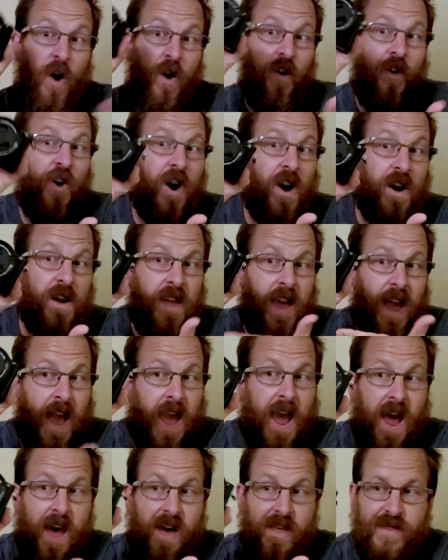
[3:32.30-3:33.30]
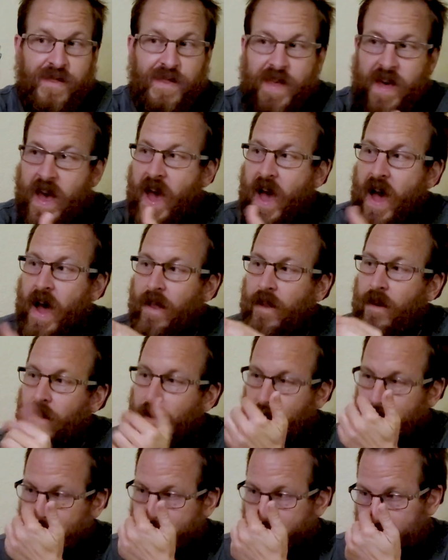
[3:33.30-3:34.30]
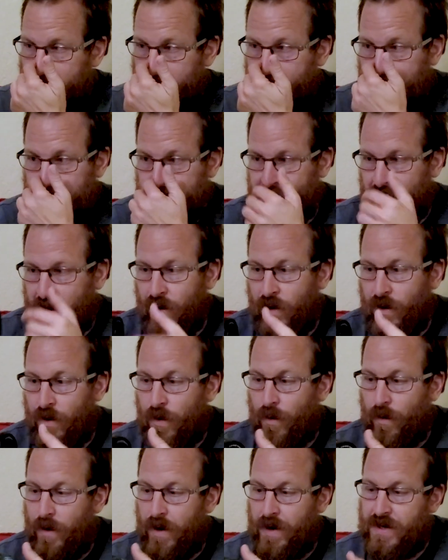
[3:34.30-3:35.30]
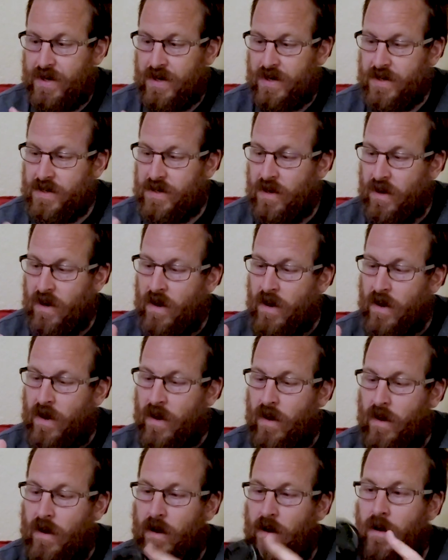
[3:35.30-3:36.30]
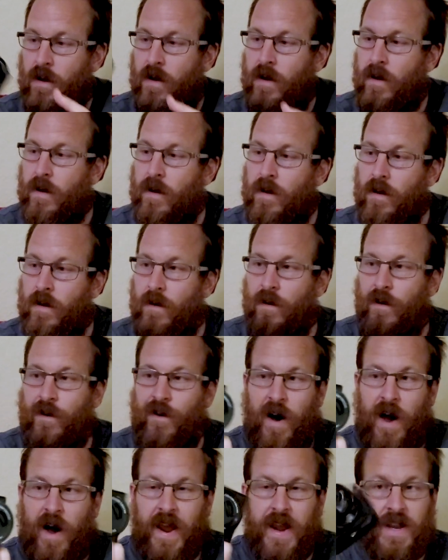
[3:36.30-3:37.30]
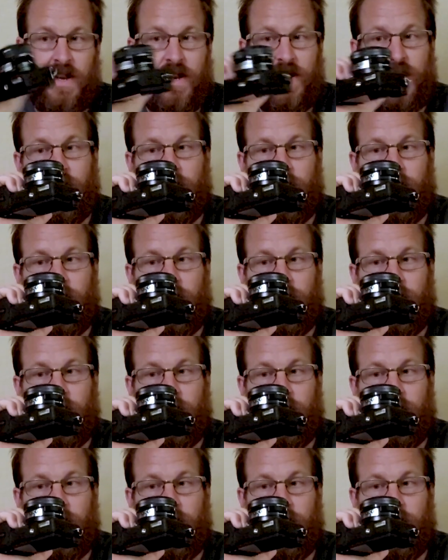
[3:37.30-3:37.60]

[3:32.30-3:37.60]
Look at that. That is gorgeous. Light.